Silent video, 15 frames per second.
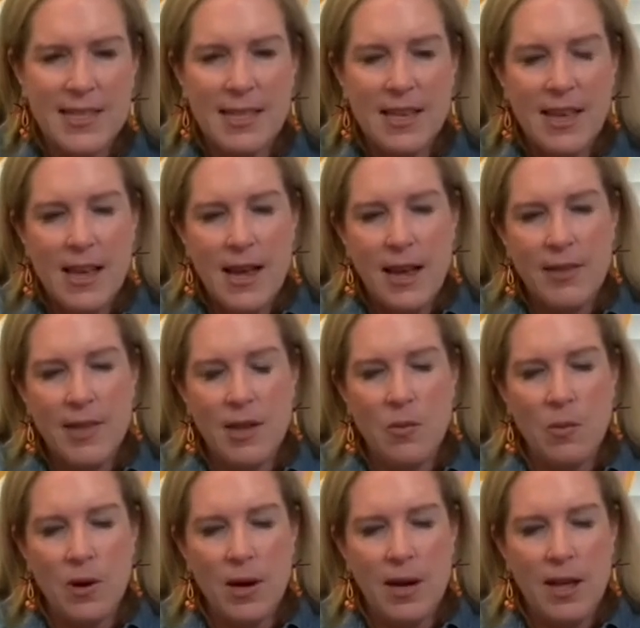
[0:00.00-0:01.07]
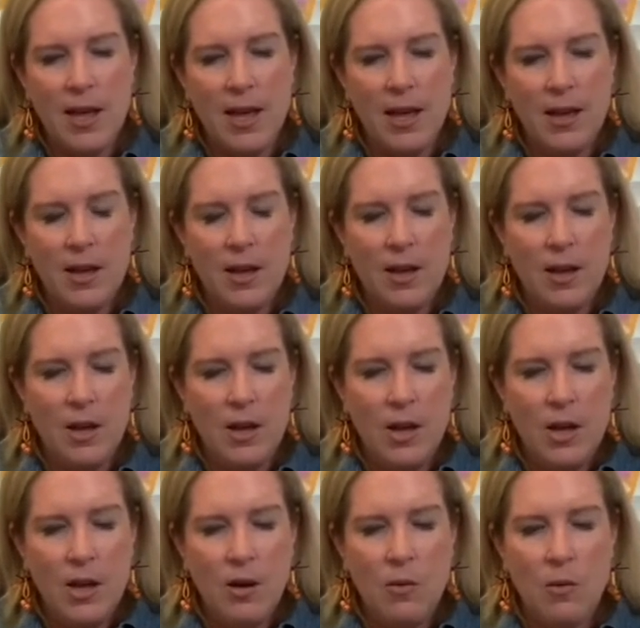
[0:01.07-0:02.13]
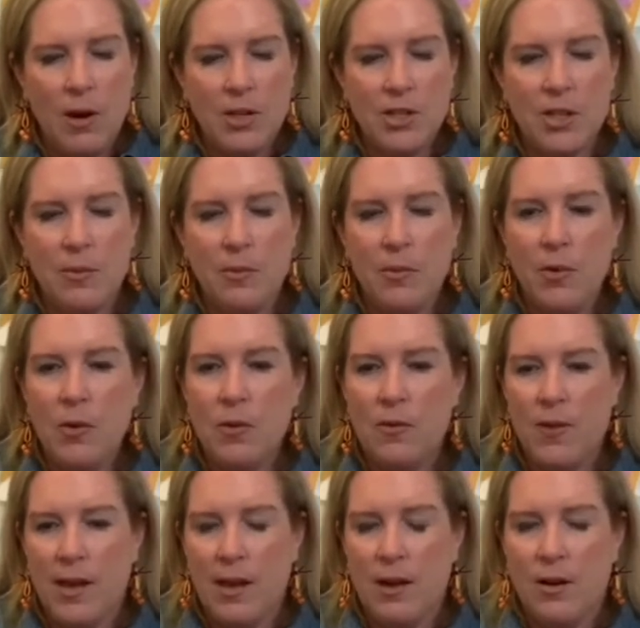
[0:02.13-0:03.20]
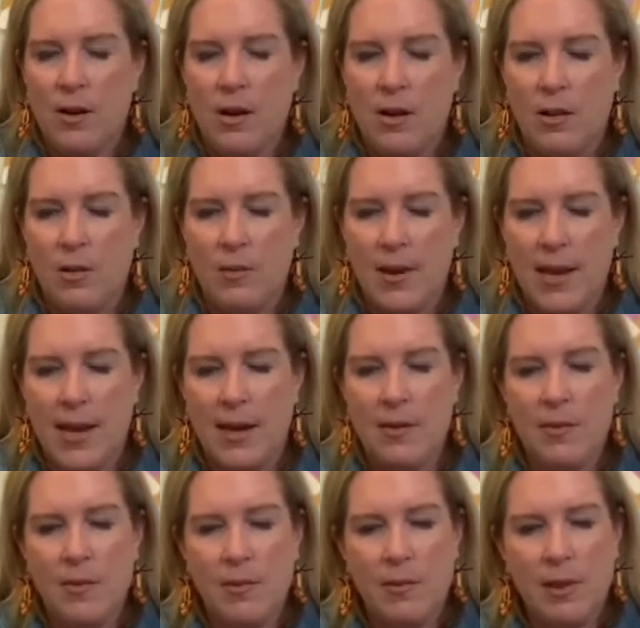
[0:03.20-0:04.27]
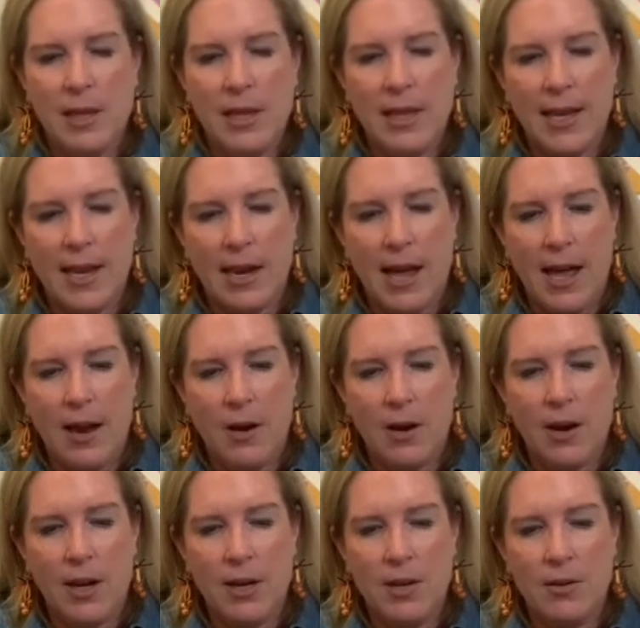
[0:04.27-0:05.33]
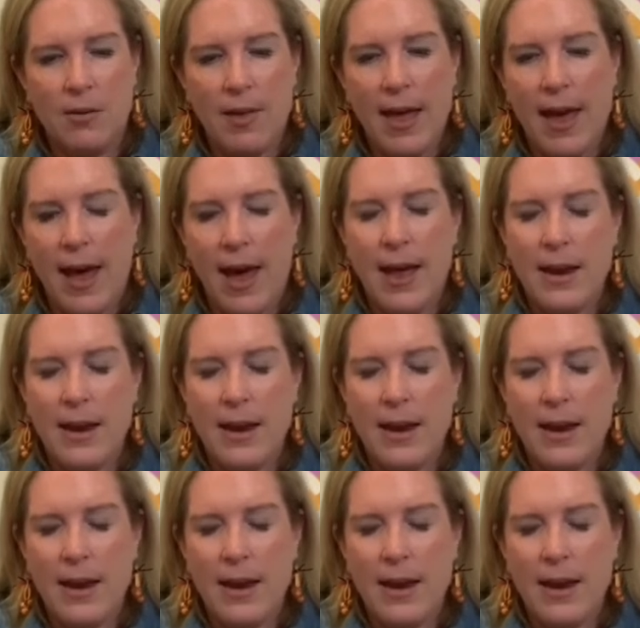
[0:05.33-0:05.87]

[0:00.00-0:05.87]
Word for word: I think we're gonna watch a movie on Halloween. Lily and I are gonna do that.